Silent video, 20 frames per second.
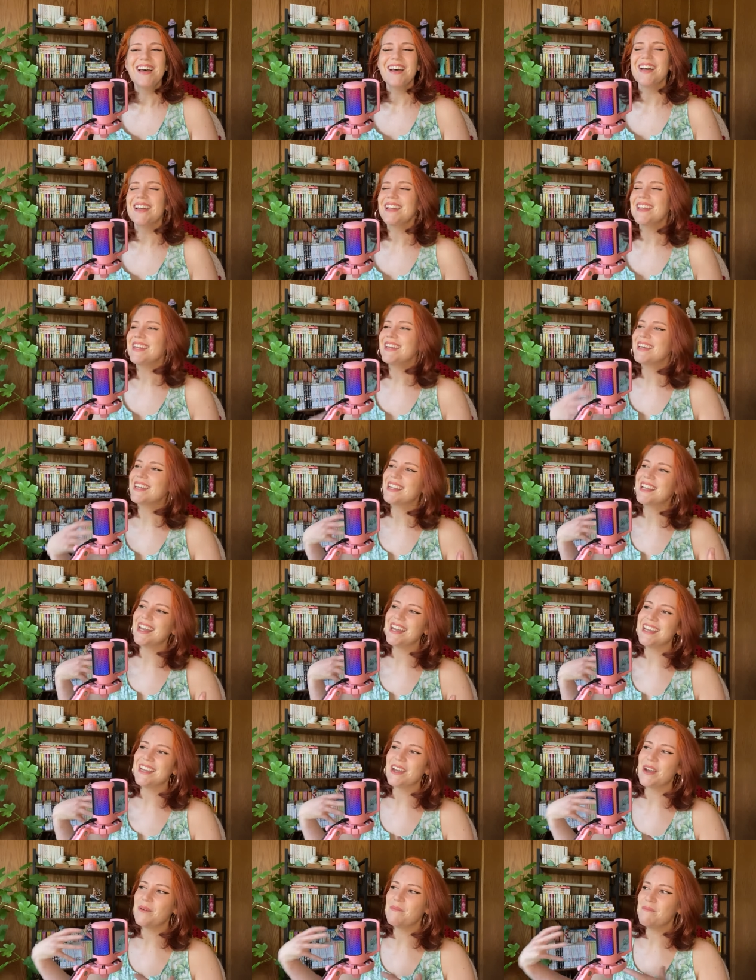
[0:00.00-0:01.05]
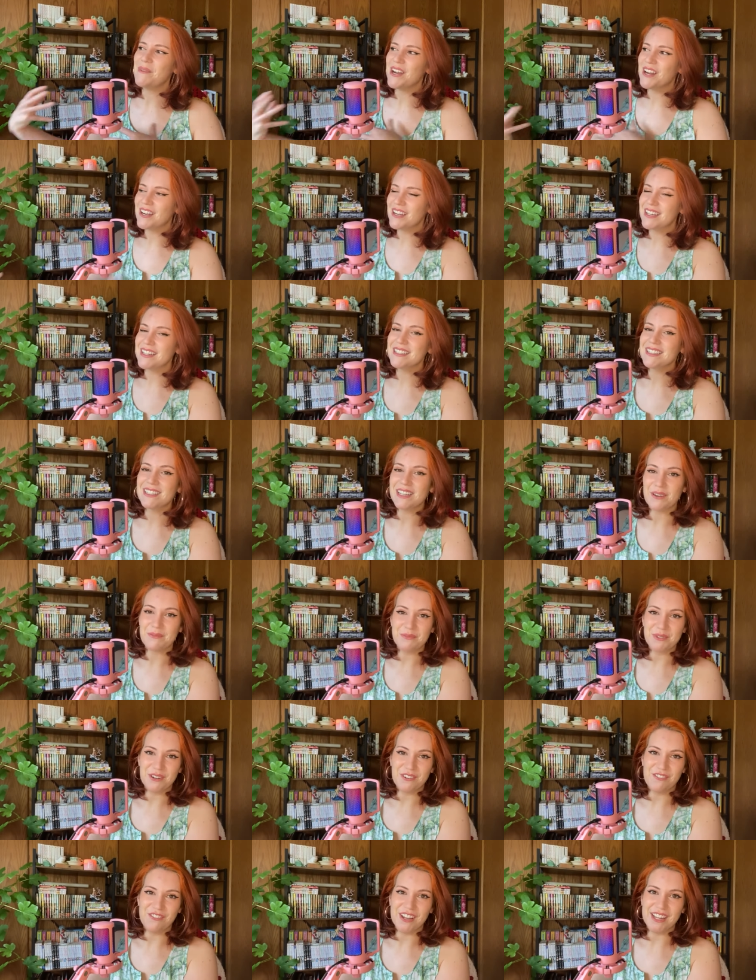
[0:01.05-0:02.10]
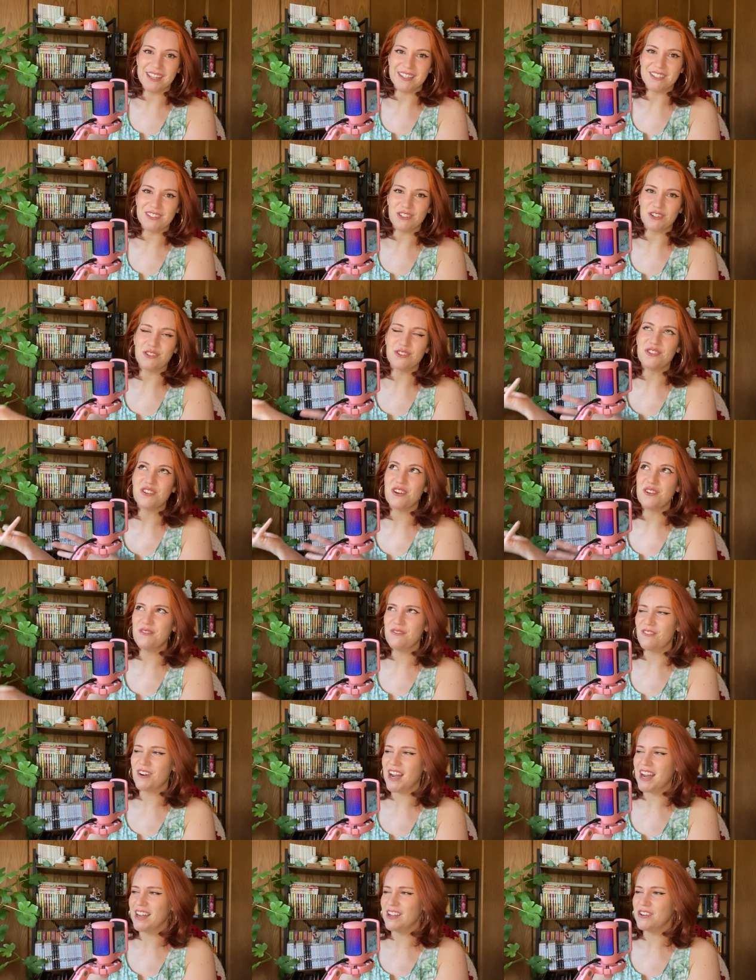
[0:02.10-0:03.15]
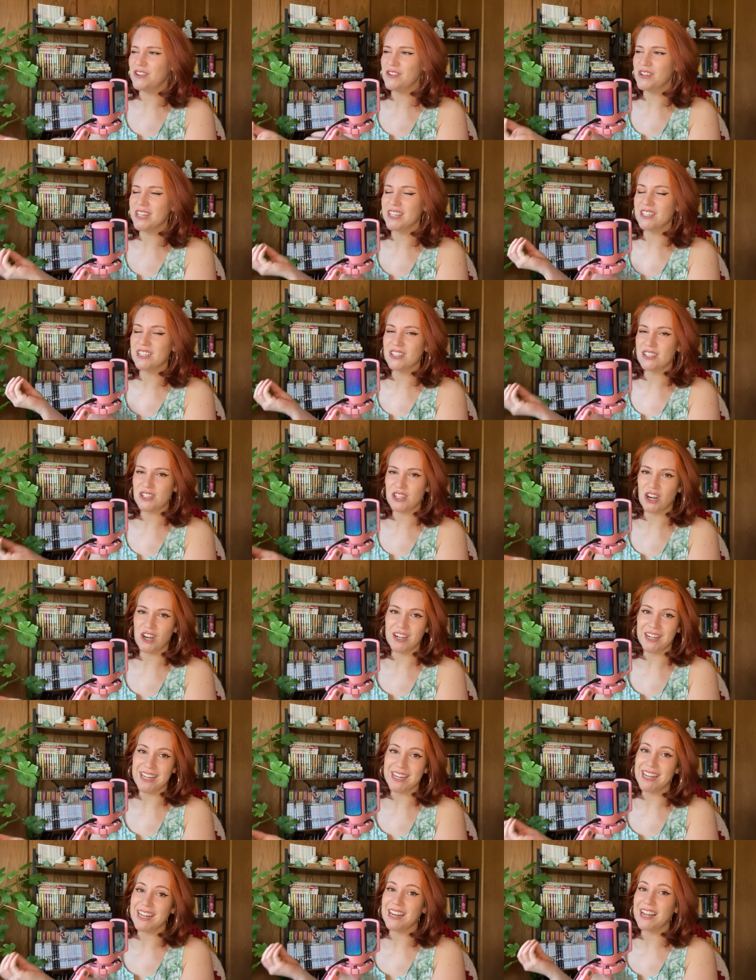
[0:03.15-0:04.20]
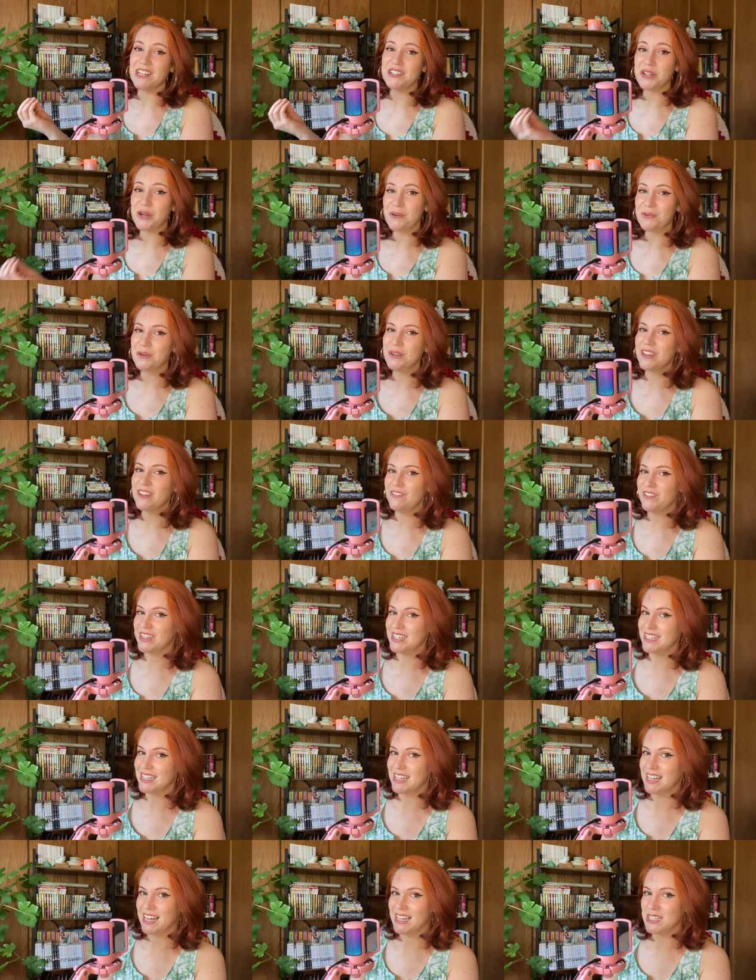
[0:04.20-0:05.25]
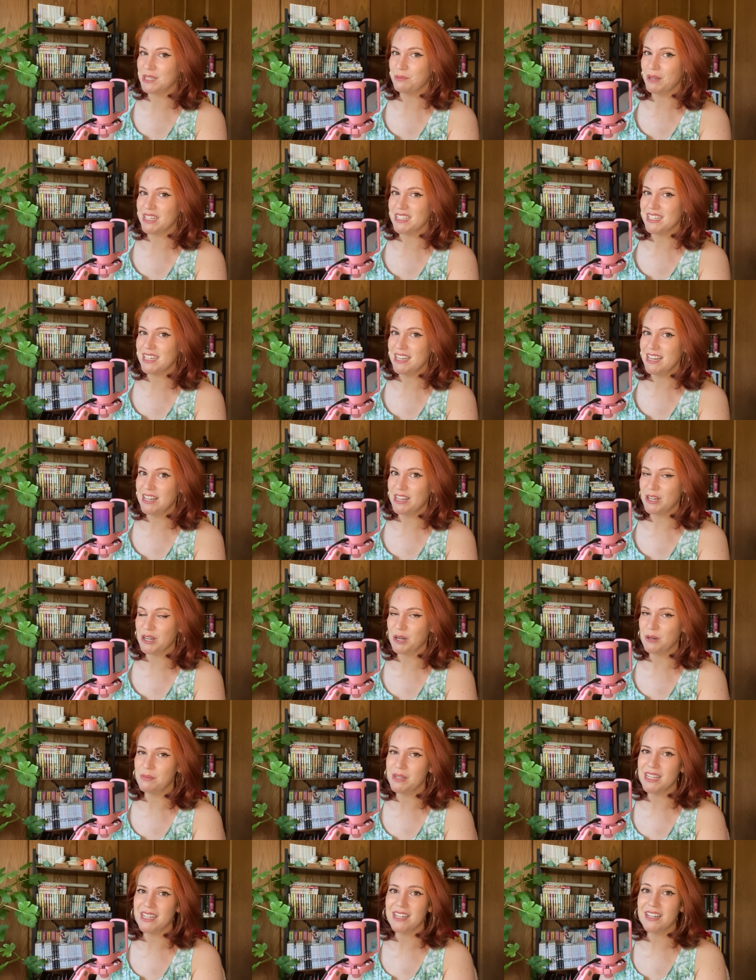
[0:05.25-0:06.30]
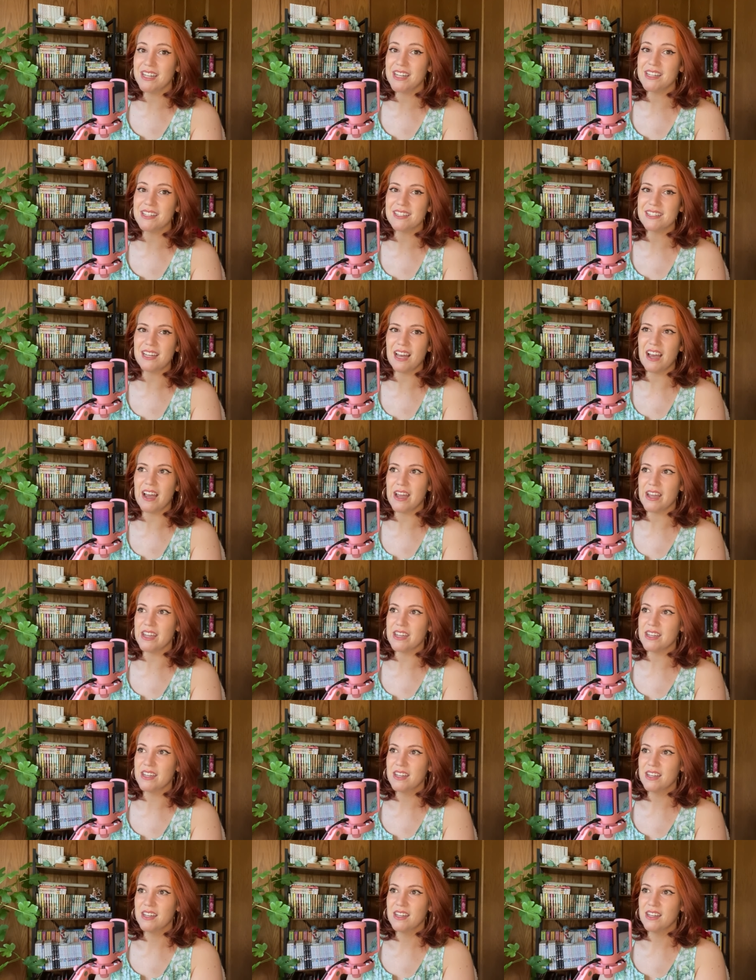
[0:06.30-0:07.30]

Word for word: Again, like American Tumblr fans are so vile and concerning. And I don't really fit into that space either because I...